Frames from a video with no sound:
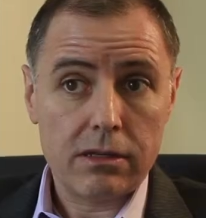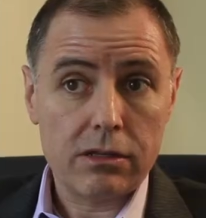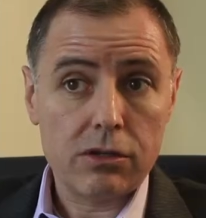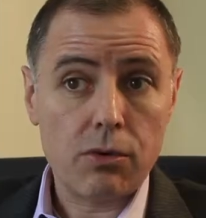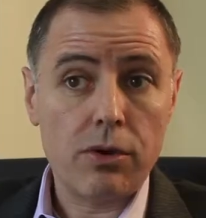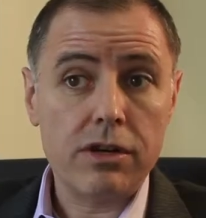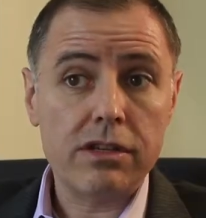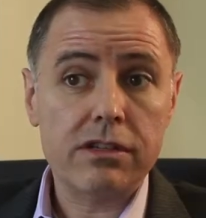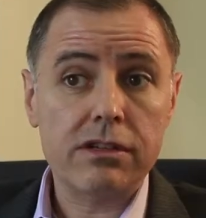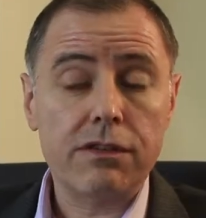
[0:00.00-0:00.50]
So
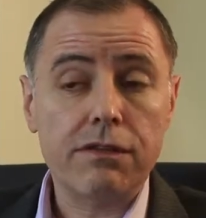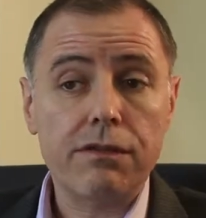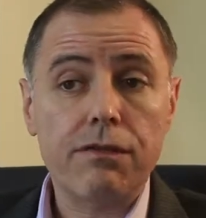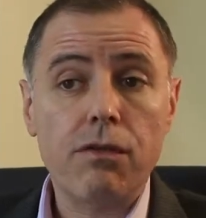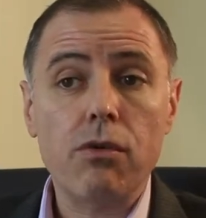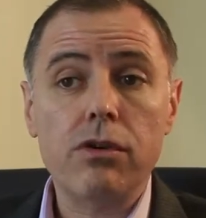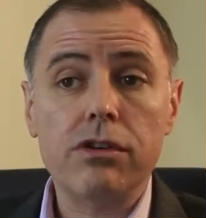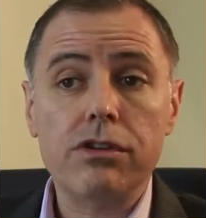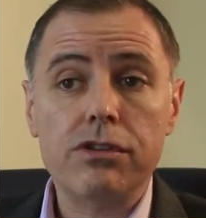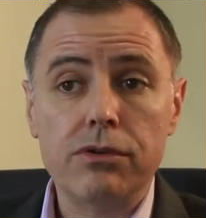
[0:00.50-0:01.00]
what does it
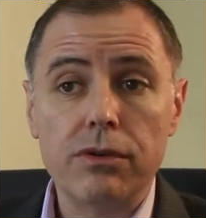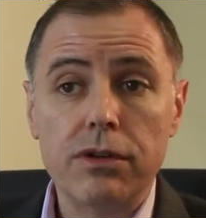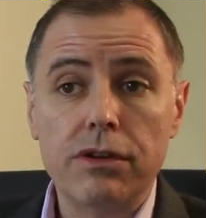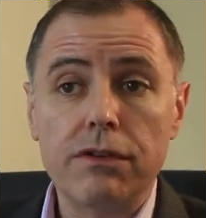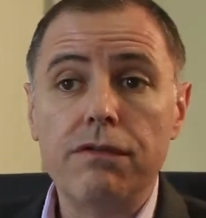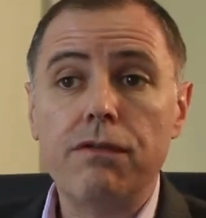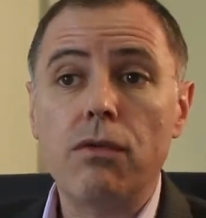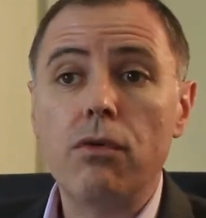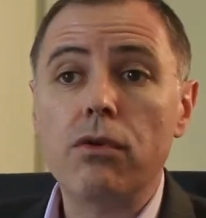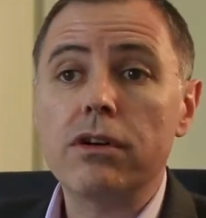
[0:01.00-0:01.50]
afford you? It
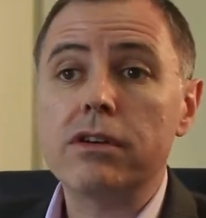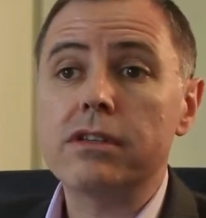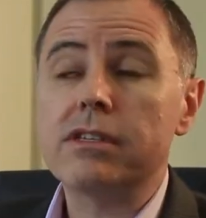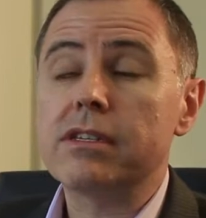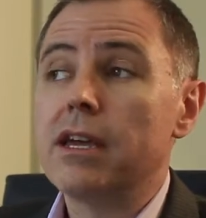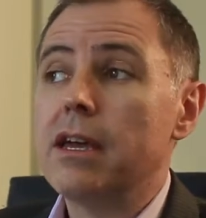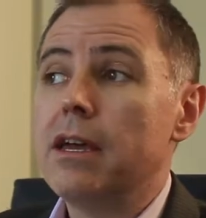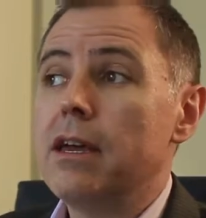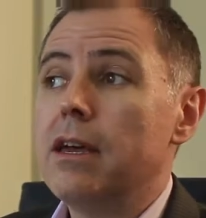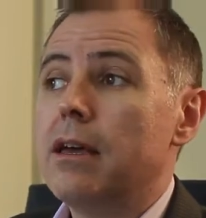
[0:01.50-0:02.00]
affords
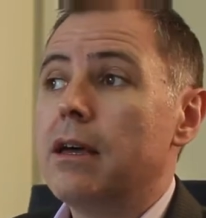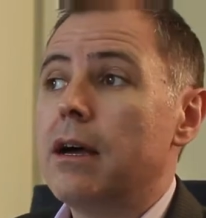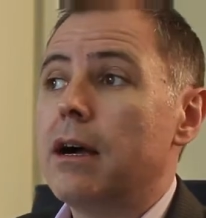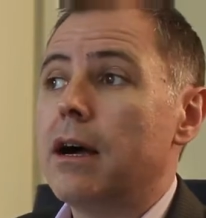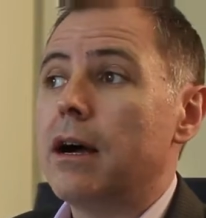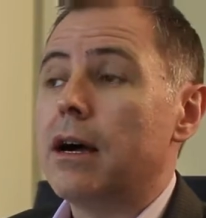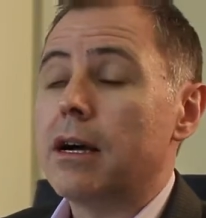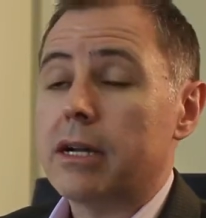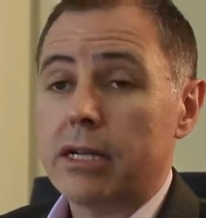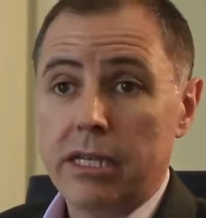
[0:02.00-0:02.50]

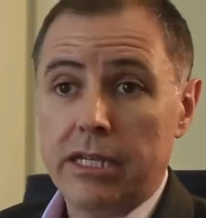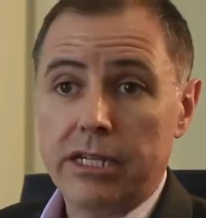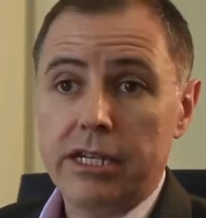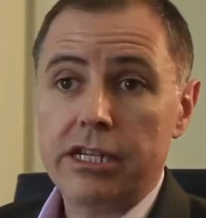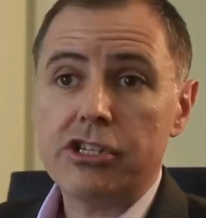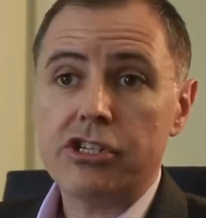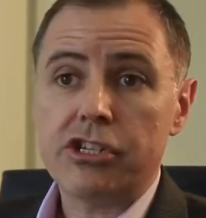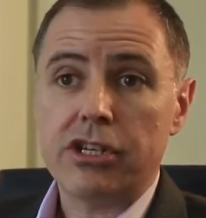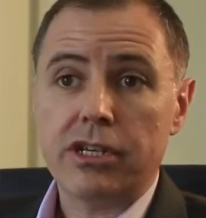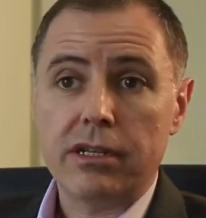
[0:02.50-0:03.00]
a
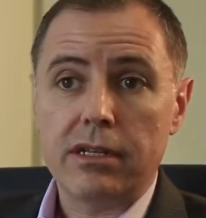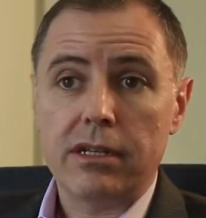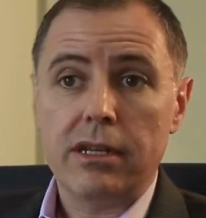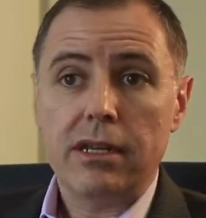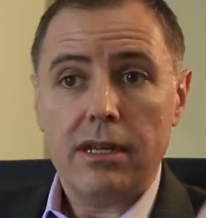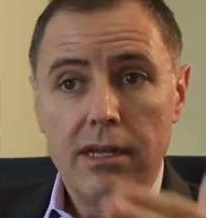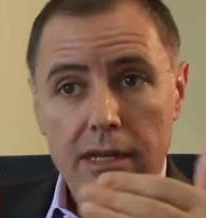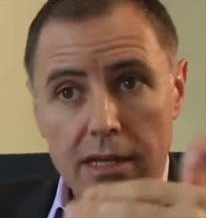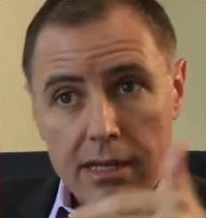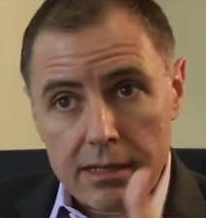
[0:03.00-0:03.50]
clinician
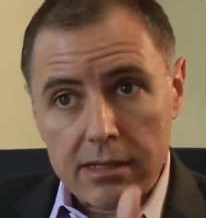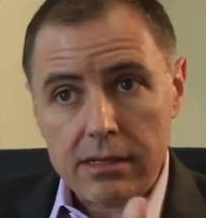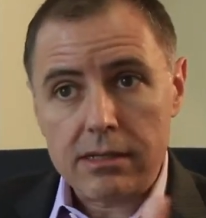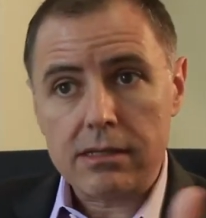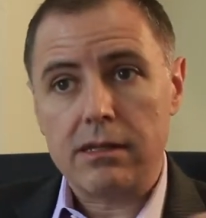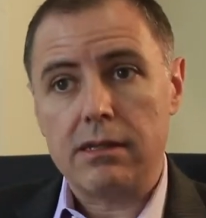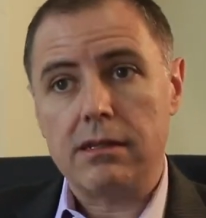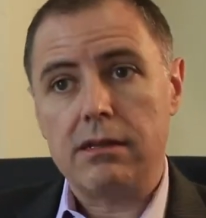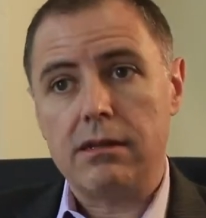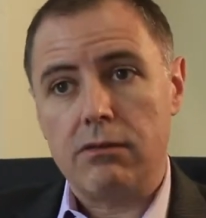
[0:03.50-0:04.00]

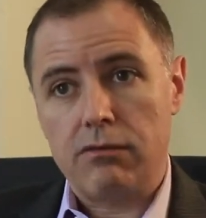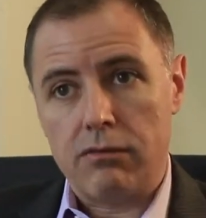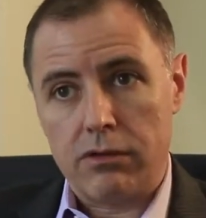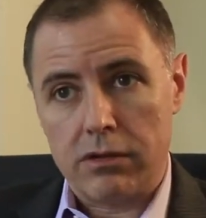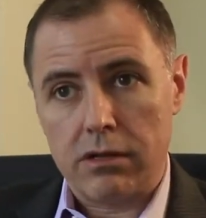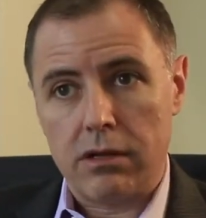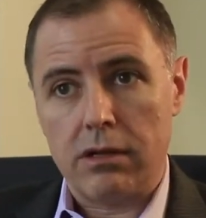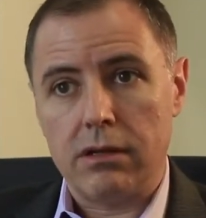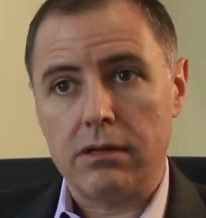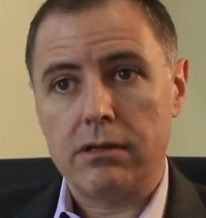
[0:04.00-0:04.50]
instant
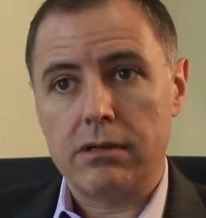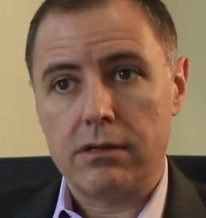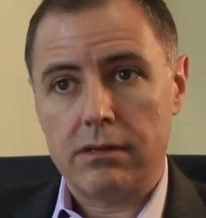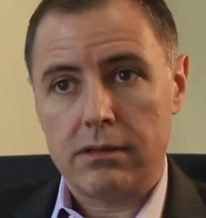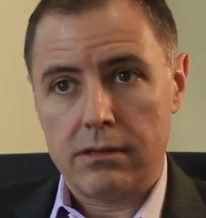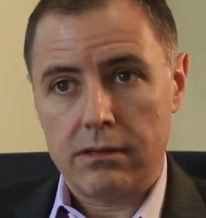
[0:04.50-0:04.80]
results.